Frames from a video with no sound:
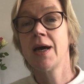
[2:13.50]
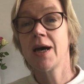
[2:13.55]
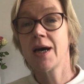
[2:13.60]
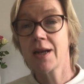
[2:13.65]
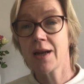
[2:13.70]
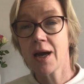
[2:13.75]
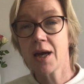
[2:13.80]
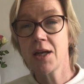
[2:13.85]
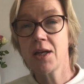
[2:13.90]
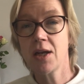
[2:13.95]

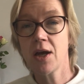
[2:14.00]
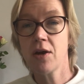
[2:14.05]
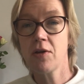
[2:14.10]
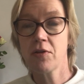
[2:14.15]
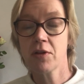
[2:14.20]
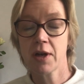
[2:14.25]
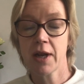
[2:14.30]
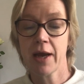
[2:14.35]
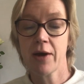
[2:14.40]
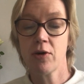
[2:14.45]
And I know
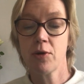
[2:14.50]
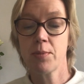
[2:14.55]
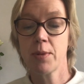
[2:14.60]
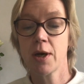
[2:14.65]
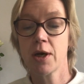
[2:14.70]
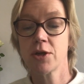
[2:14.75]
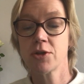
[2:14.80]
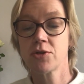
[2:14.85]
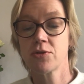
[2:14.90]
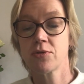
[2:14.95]
that our
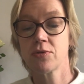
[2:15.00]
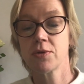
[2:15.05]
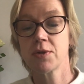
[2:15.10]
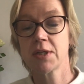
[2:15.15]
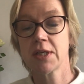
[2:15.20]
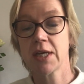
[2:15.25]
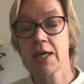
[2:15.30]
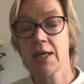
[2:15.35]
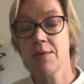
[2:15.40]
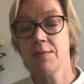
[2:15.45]
pastoral
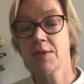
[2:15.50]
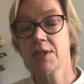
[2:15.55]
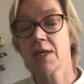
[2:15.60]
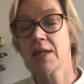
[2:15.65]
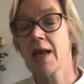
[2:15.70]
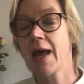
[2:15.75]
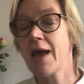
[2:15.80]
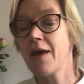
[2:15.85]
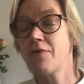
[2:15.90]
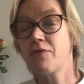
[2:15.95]
teams
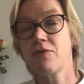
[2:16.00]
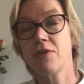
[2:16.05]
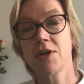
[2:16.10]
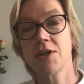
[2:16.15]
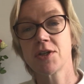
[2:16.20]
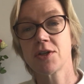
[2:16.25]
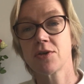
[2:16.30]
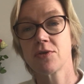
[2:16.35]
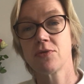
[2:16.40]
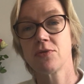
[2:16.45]
in every
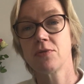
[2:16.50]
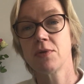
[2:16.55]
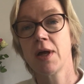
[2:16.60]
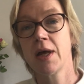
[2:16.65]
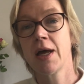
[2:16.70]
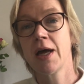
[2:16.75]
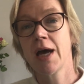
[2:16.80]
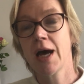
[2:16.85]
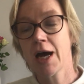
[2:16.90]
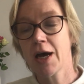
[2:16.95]
school
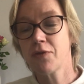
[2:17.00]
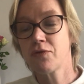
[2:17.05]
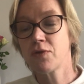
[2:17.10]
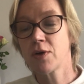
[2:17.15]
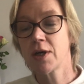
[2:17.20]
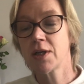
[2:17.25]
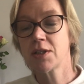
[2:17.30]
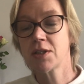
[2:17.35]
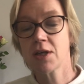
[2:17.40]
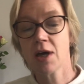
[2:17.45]
have
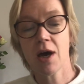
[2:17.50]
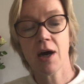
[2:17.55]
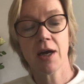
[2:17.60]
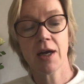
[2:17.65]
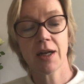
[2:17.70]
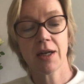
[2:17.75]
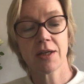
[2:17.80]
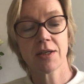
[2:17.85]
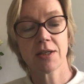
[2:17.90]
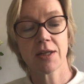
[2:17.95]
worked
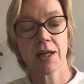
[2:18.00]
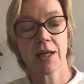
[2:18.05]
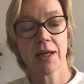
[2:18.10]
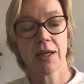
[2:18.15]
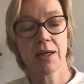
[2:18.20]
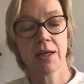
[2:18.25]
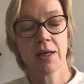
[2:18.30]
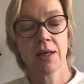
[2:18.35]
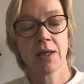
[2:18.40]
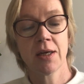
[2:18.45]

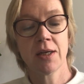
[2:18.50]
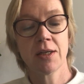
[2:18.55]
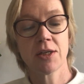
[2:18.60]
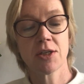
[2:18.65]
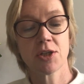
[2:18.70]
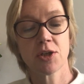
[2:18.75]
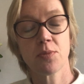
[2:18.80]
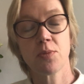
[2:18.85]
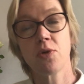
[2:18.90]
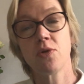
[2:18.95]
tirelessly
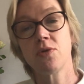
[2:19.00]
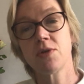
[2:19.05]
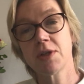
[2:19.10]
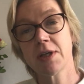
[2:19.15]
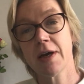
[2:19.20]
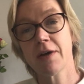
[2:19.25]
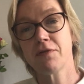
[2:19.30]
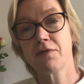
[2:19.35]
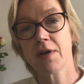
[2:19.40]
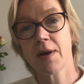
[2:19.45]
to support
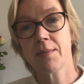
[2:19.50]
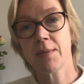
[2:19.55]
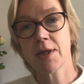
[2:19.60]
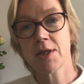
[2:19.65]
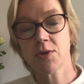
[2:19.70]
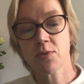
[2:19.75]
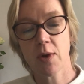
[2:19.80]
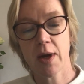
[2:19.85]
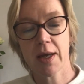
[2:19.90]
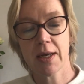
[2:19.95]
our
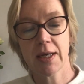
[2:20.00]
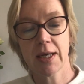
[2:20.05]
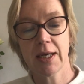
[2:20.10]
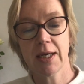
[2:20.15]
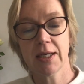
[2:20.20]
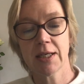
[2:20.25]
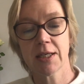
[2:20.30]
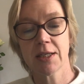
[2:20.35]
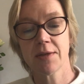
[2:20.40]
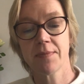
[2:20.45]
families where
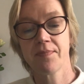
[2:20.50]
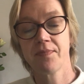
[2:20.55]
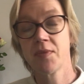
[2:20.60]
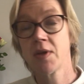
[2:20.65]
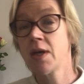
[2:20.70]
needed,